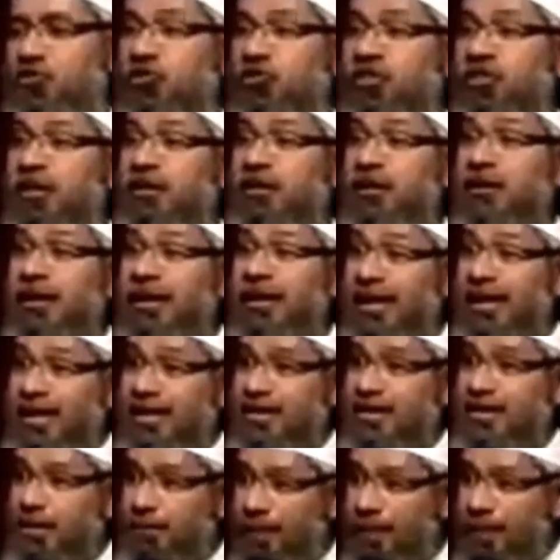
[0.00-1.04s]
So the,
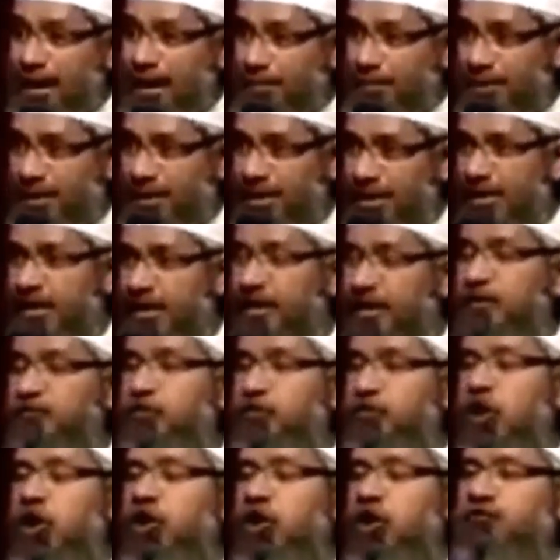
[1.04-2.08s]
in the Bible, in
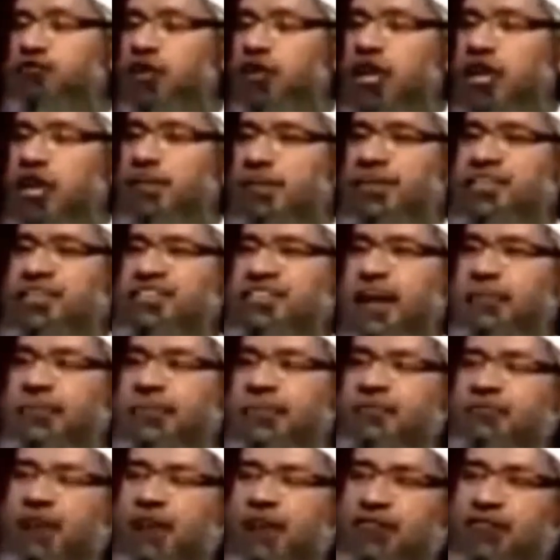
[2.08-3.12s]
Song of Solomon
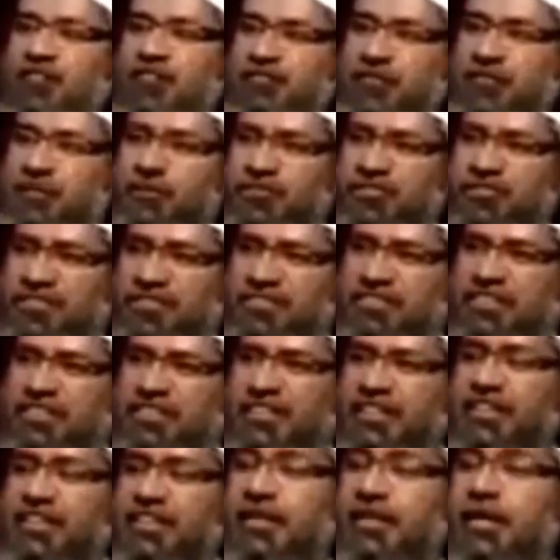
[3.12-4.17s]
chapter 5 verse number
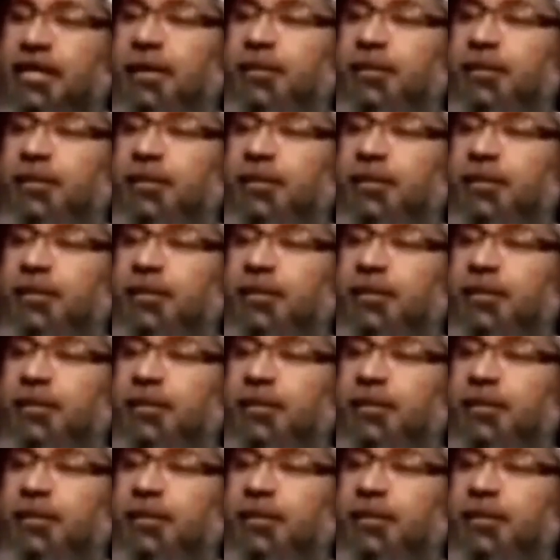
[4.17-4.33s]
16,